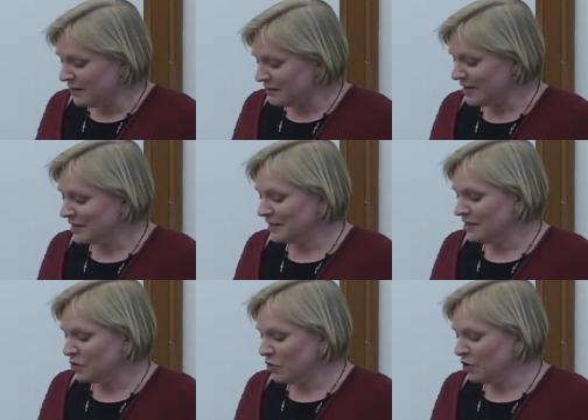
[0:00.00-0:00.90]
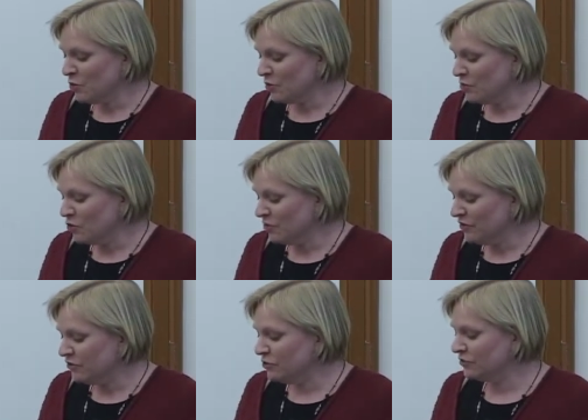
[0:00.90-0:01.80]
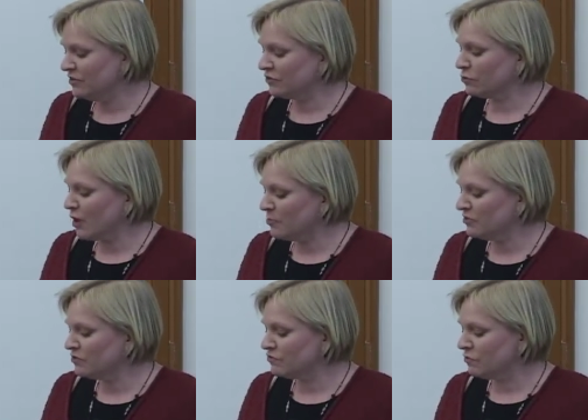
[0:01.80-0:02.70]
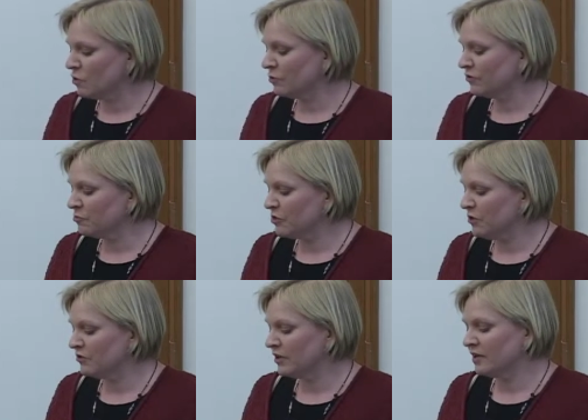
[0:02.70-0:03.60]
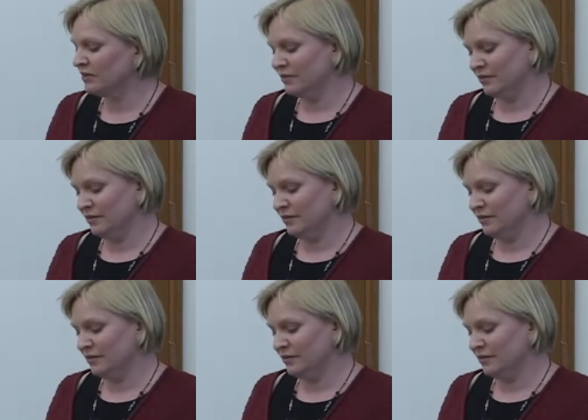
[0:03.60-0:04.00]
Secondly, that only when movements use disruptive forms of protest